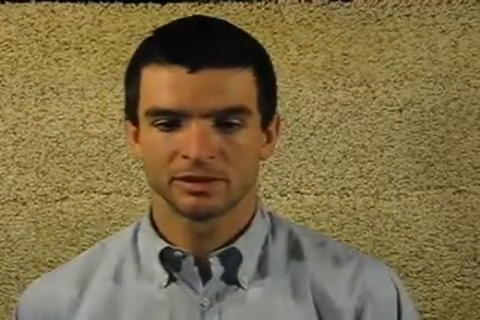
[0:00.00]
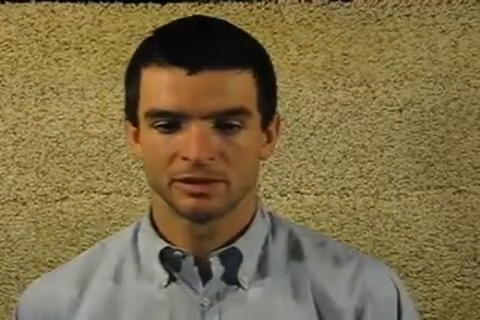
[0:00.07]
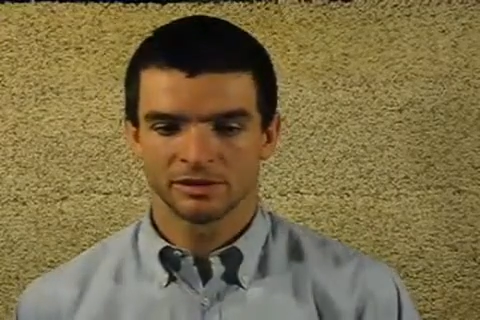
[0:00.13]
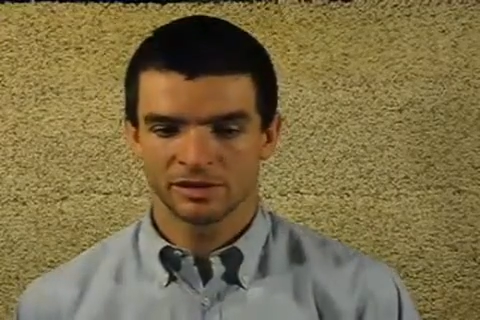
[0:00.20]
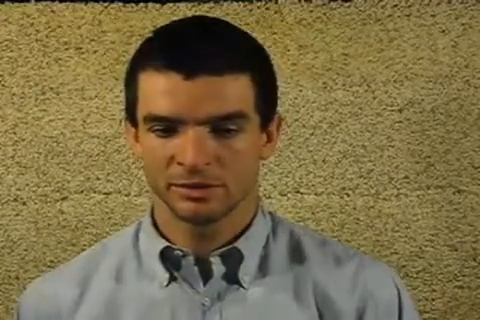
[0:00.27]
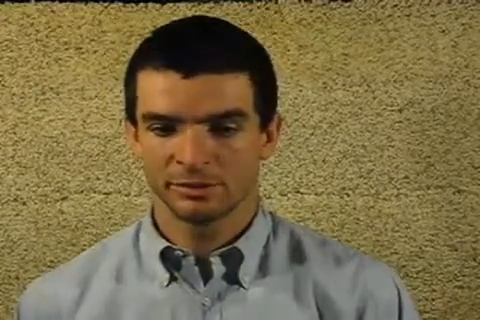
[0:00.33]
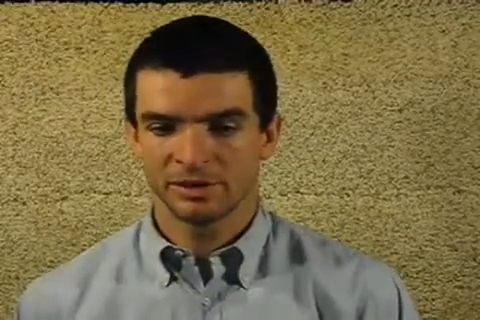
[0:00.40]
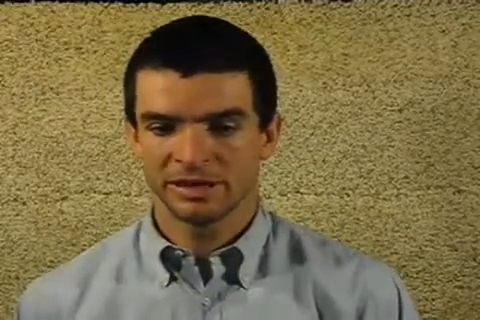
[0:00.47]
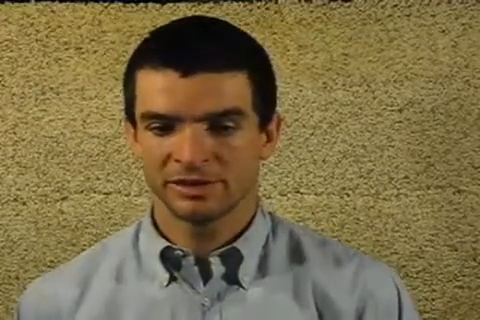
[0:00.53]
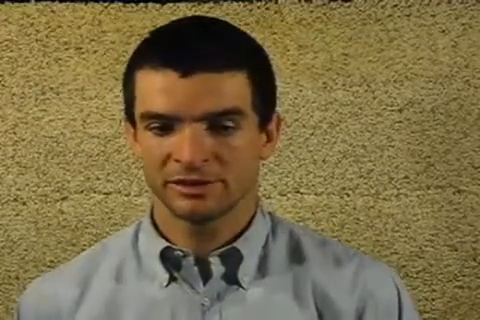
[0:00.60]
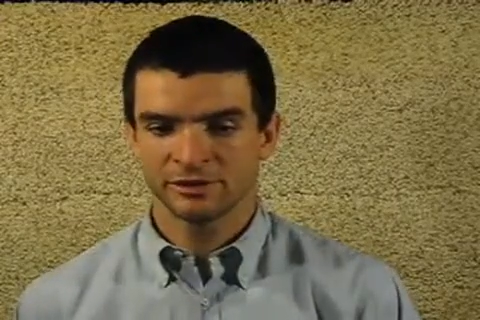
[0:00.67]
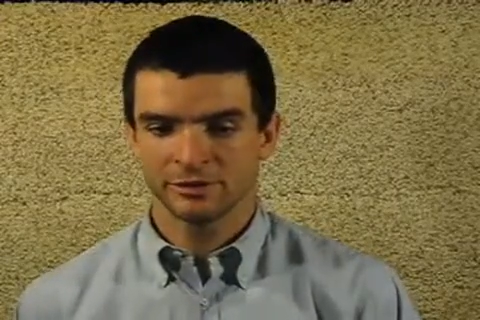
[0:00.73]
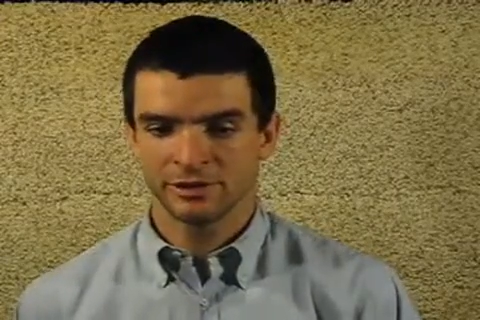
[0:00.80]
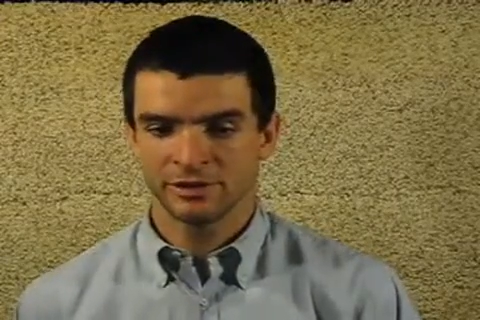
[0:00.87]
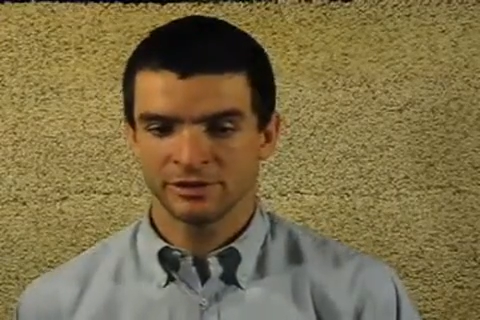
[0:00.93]
The simple
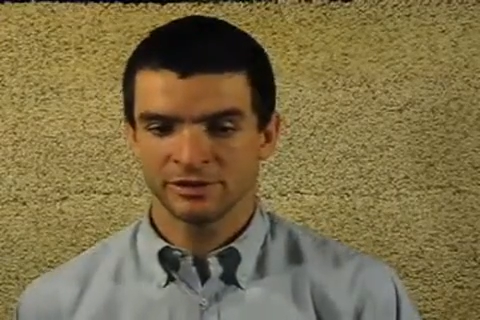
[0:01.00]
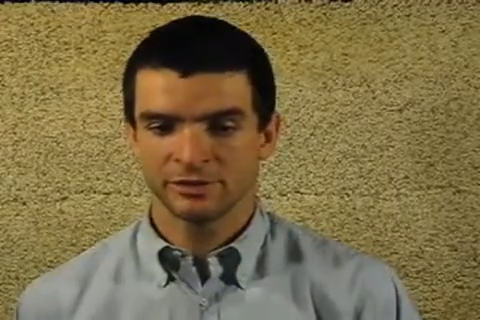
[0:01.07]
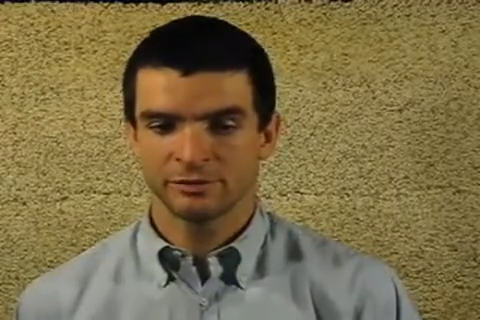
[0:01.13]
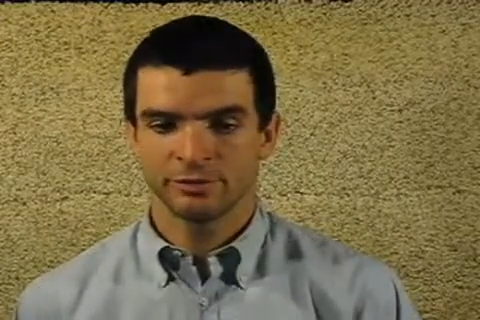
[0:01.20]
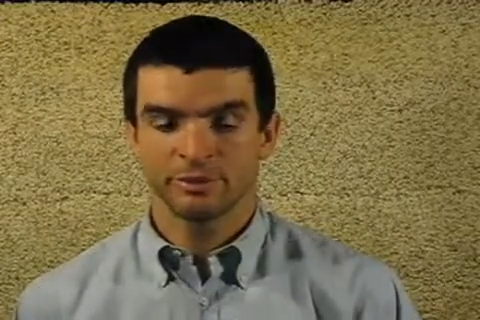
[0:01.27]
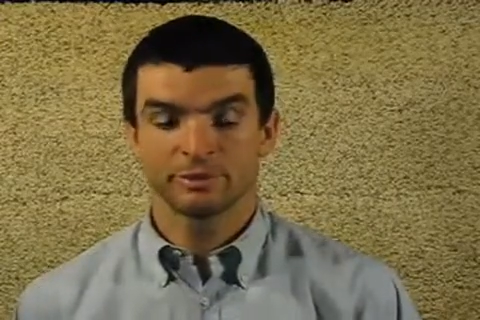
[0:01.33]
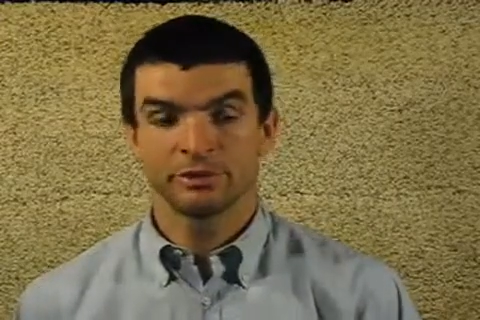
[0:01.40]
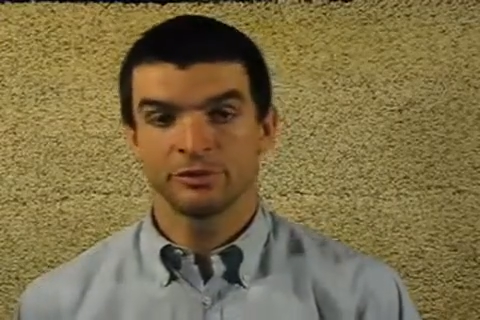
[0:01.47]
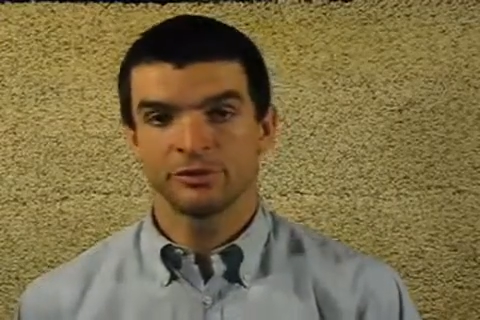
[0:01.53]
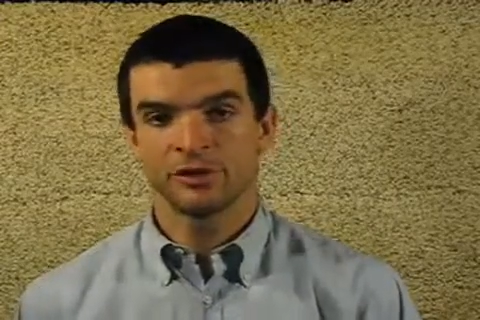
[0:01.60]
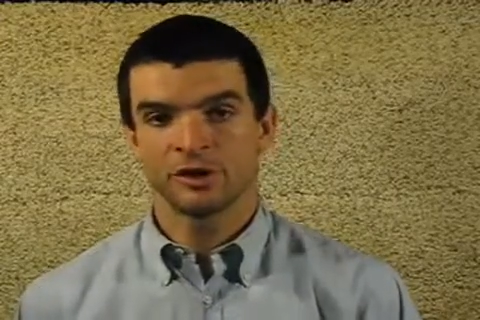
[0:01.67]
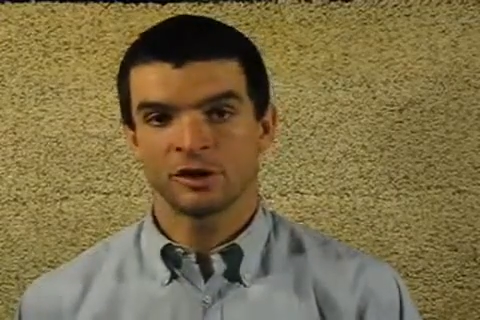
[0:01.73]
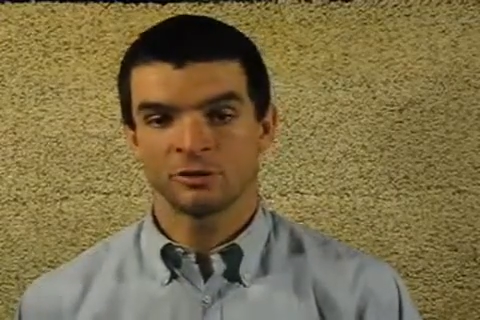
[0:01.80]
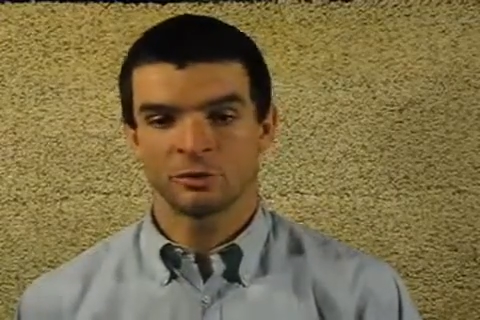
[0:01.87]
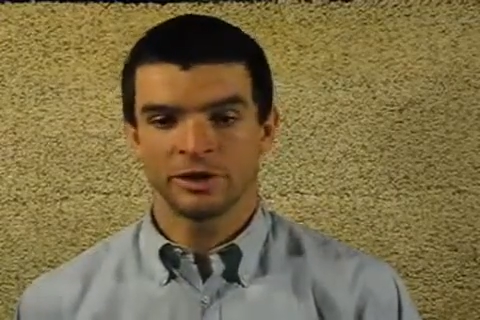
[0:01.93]
answer is we produce
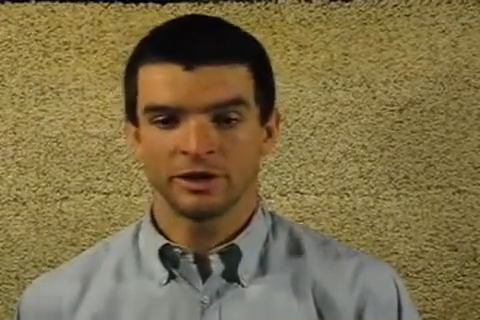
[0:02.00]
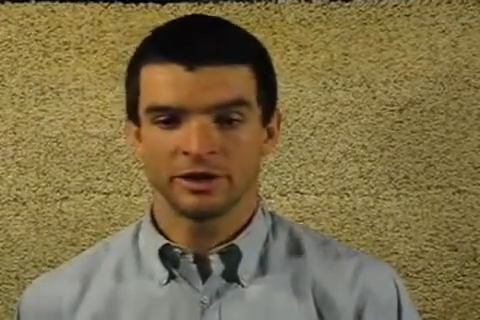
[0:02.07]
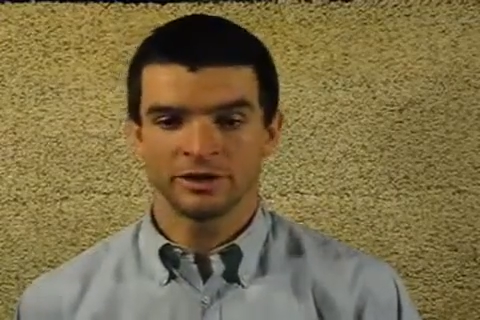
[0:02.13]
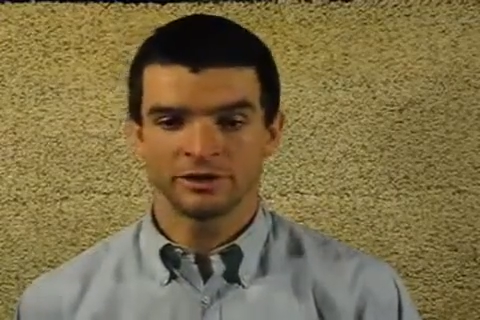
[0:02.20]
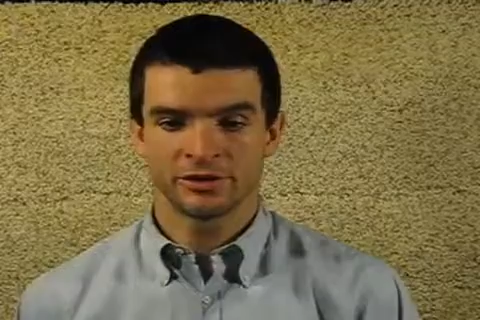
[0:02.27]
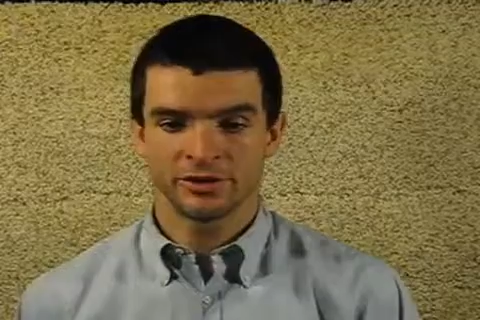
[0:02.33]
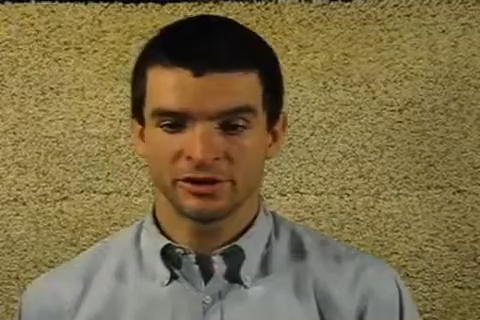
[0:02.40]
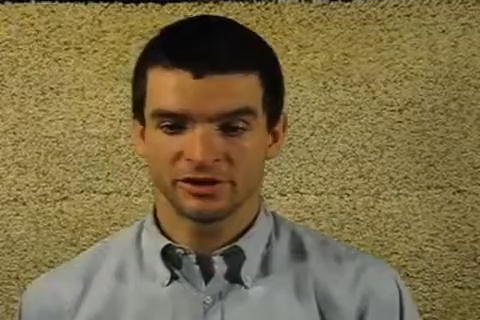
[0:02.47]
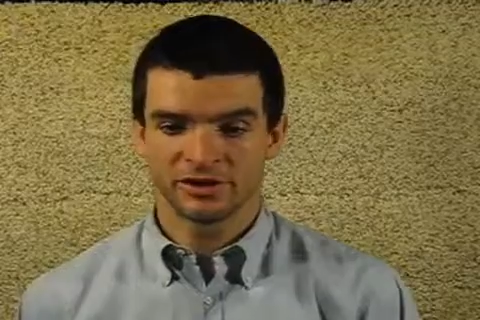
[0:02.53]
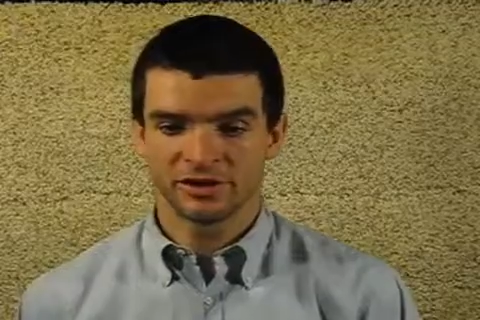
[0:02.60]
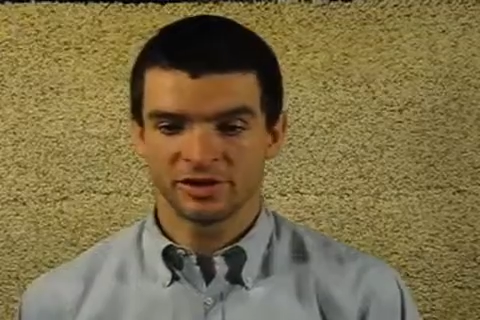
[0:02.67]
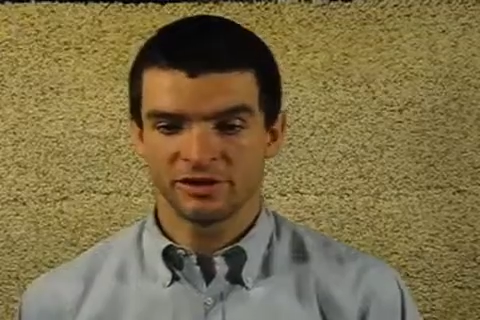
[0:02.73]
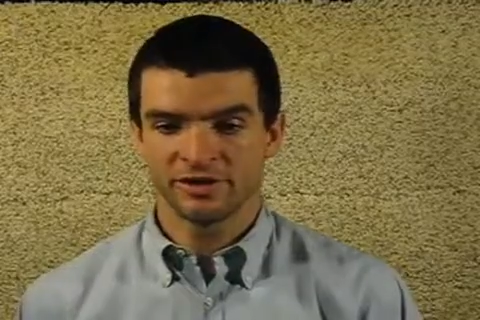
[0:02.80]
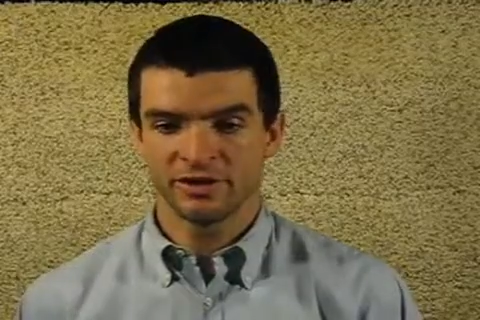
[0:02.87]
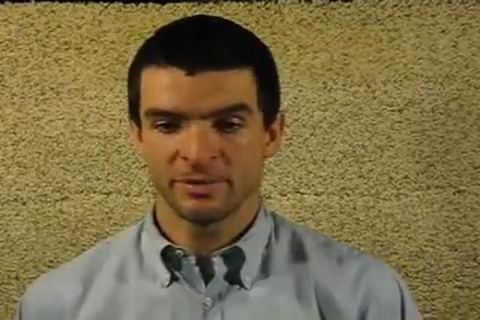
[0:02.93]
our wares and
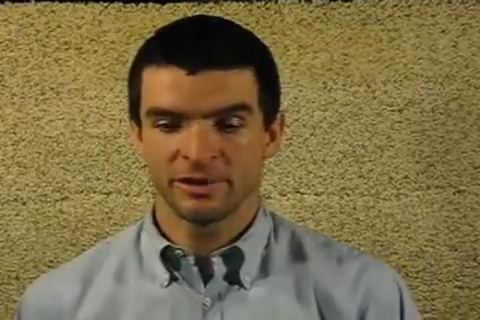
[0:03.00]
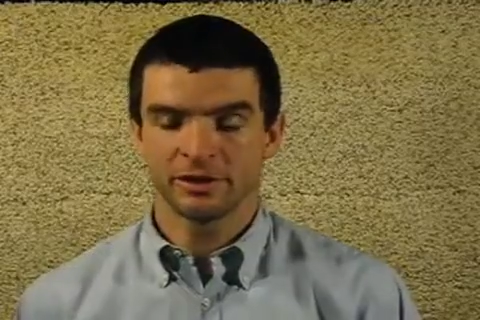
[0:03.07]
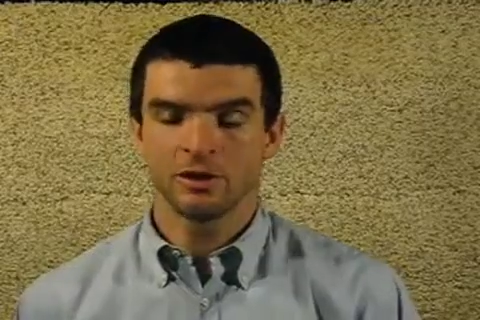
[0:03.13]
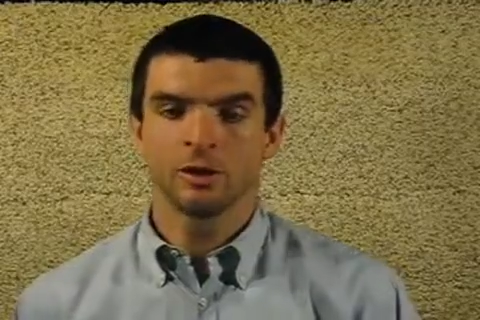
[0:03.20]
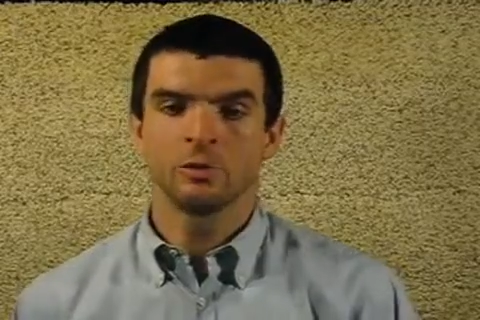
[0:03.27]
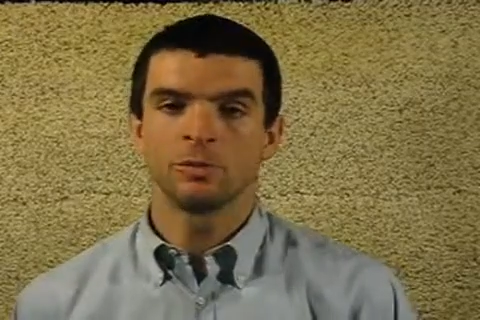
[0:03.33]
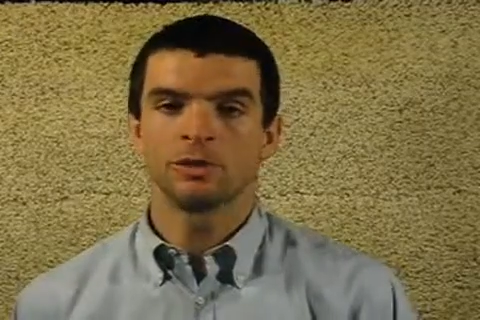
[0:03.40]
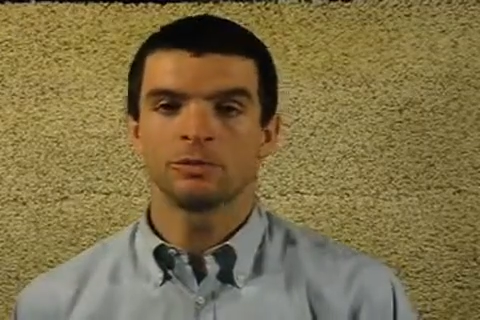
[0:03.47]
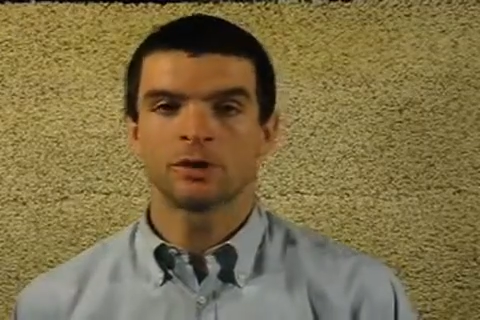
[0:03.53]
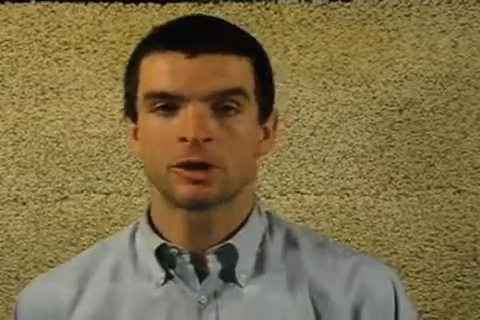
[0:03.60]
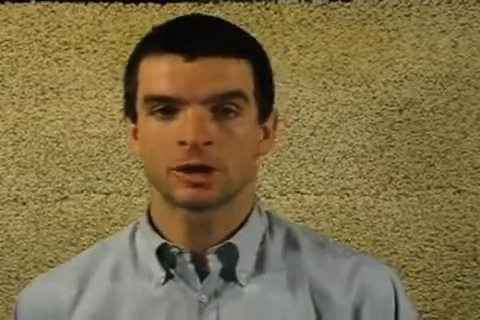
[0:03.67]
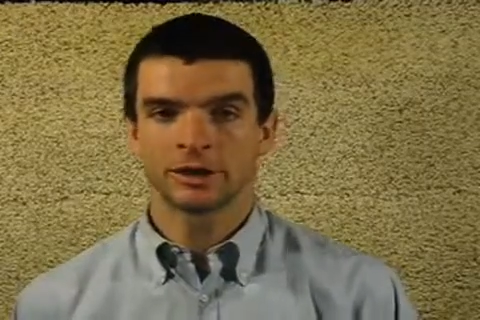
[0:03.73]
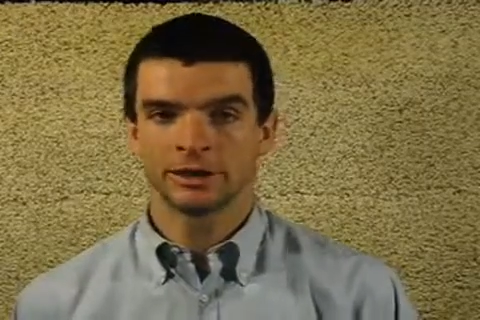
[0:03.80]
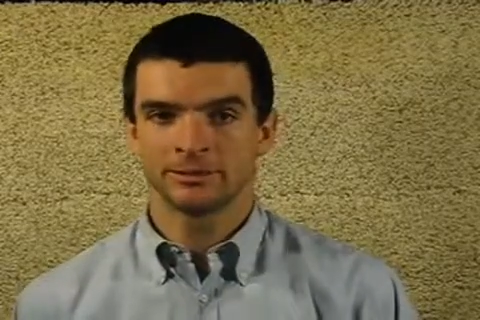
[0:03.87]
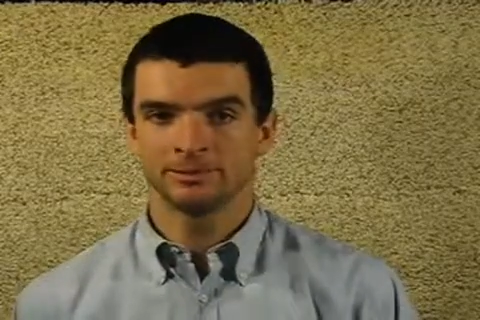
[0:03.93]
sell them on an open
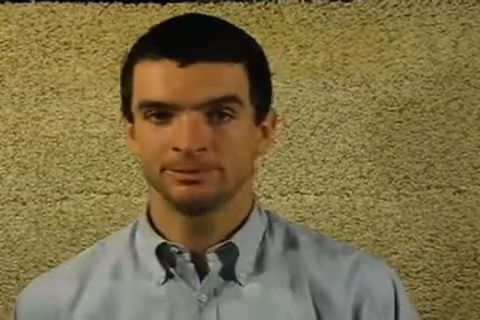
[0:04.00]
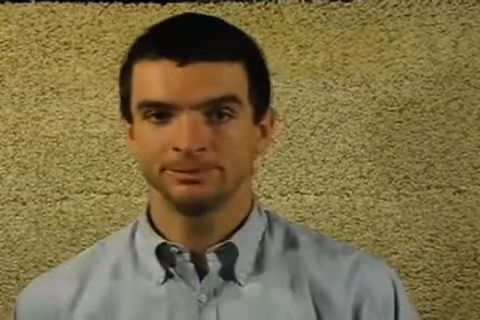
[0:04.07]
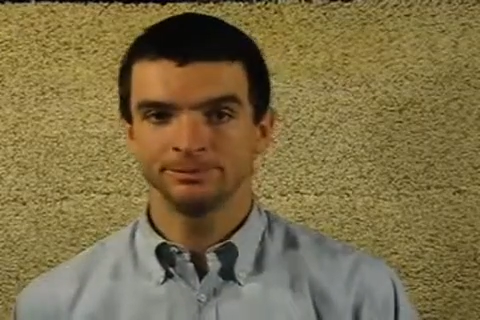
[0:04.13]
market.